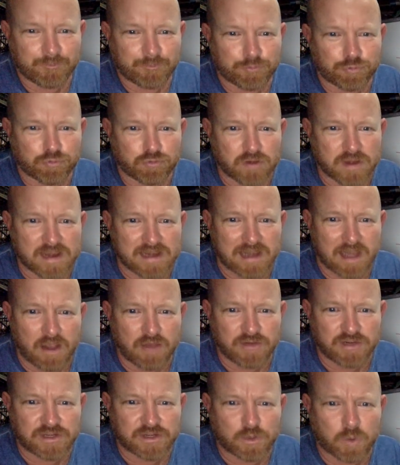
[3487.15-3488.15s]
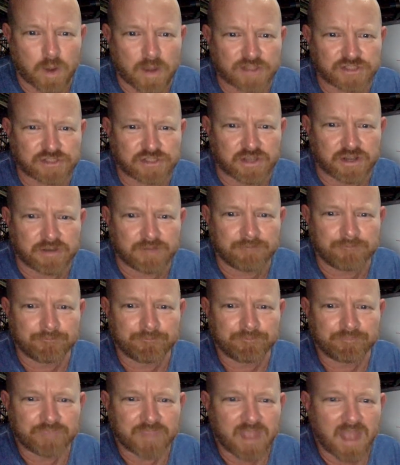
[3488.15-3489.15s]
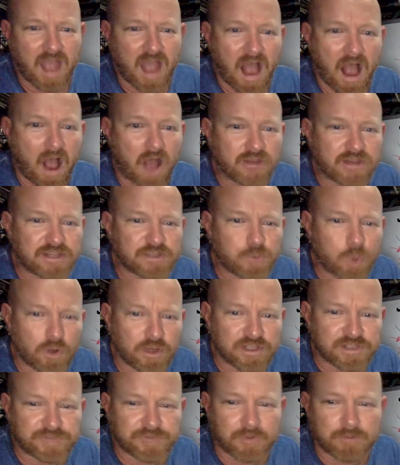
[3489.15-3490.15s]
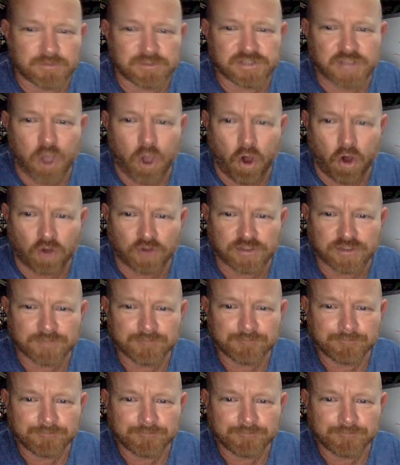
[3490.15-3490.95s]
preloaded question. And this one is from Todd.